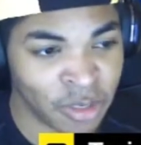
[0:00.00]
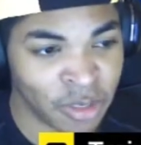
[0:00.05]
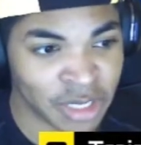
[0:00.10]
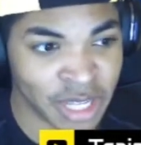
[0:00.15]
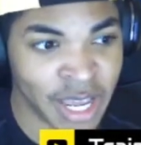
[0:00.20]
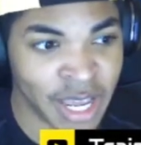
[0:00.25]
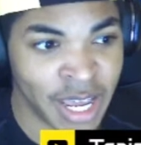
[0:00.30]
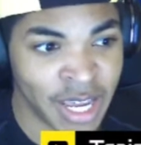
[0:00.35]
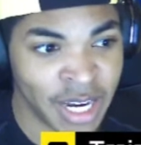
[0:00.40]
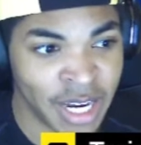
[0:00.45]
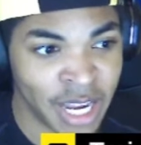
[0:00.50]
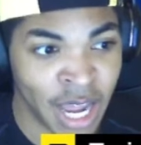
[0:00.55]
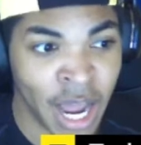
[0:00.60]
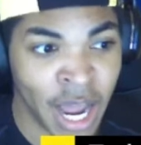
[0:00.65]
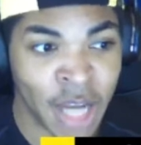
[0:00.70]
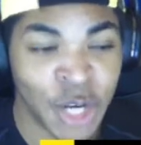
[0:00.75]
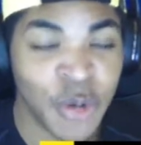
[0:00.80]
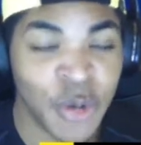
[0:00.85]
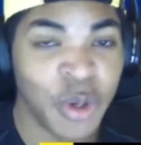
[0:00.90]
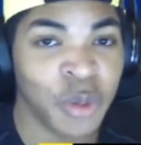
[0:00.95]
and I
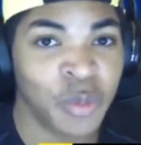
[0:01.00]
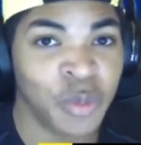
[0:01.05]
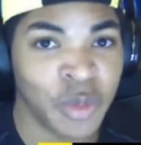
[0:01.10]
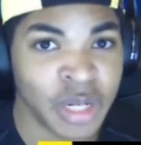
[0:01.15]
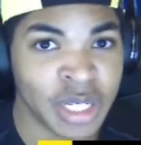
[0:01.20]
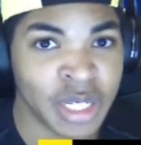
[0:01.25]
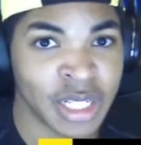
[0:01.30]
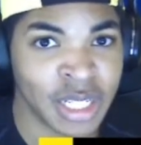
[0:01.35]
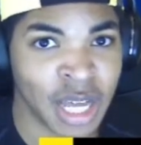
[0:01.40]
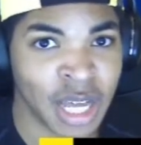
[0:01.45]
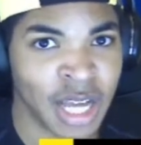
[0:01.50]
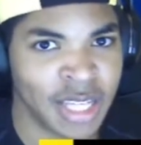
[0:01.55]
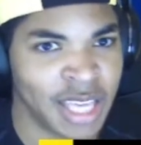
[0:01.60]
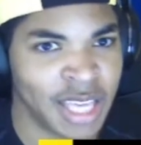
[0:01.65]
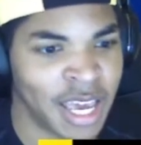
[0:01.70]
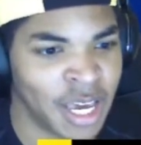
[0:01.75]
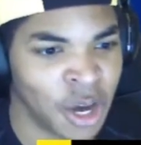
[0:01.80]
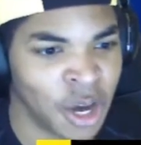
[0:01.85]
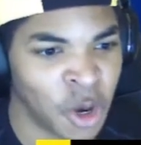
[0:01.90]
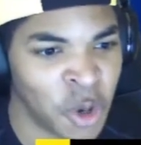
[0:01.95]
knew it wouldn't
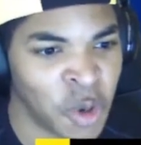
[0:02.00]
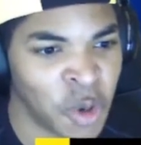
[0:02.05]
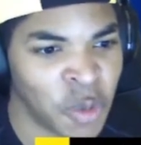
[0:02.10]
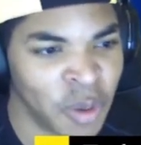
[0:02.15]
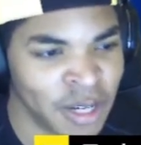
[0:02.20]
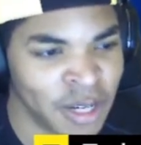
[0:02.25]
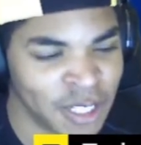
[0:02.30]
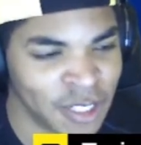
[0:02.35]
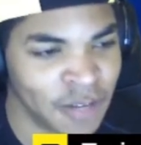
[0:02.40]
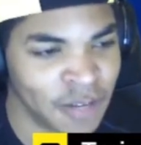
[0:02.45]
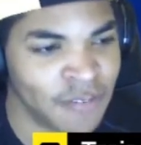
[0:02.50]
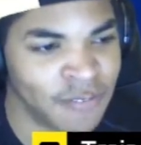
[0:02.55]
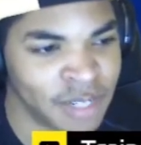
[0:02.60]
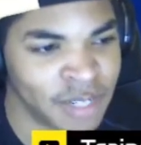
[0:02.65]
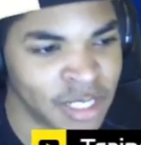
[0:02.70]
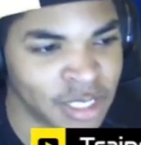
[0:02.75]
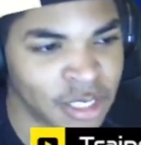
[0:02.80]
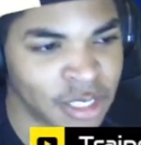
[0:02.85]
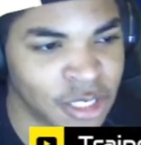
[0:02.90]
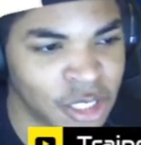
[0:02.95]
KO my
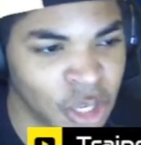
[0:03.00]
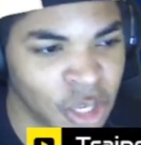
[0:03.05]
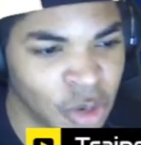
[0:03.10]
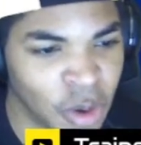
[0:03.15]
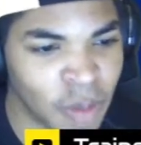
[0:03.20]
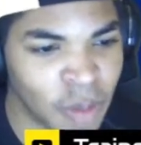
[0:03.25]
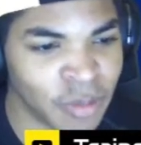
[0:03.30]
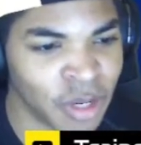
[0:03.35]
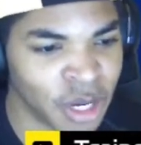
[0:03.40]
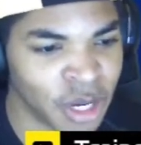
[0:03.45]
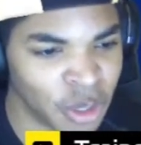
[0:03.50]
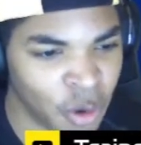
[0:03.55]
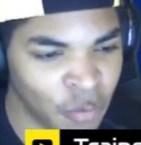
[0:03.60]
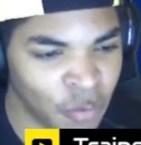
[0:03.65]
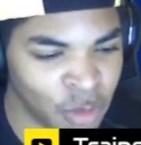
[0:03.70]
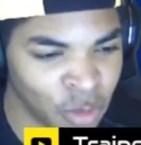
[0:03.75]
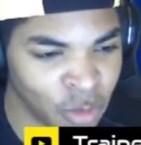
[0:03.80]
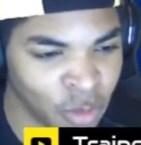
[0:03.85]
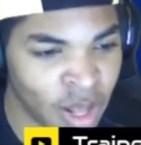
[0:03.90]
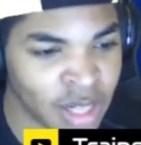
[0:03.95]
Stunfisk, so I'm going to go for the
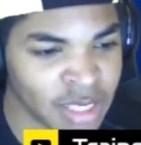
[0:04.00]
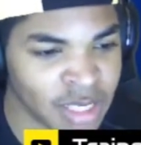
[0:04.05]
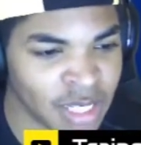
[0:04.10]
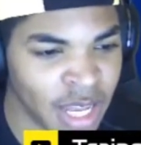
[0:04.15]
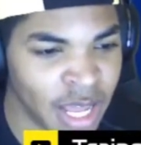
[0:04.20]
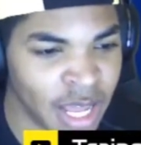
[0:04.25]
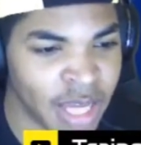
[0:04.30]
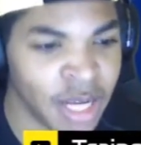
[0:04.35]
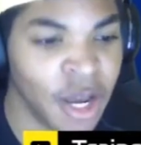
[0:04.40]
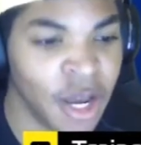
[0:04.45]
Rock Slide.